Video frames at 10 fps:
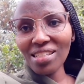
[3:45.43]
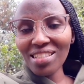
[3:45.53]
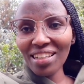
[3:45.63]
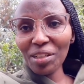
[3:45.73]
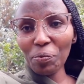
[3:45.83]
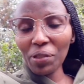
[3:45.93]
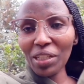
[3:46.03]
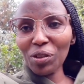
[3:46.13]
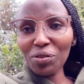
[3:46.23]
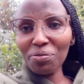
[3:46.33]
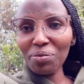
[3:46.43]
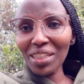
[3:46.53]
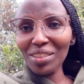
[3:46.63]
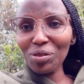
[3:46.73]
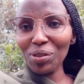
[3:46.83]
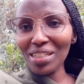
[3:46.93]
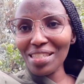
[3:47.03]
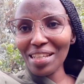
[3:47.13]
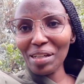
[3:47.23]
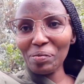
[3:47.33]
sneak peek of me doing
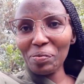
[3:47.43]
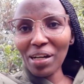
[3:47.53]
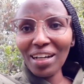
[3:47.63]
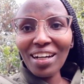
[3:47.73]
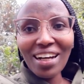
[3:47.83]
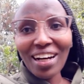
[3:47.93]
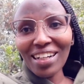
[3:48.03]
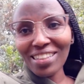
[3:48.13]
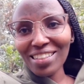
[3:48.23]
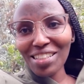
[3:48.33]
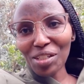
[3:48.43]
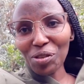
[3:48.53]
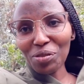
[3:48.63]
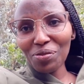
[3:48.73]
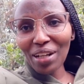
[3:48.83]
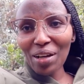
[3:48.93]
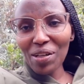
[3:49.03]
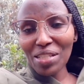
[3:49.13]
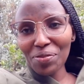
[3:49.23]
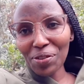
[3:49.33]
some uh, arranging of
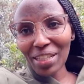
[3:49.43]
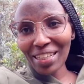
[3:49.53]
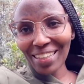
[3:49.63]
flowers for the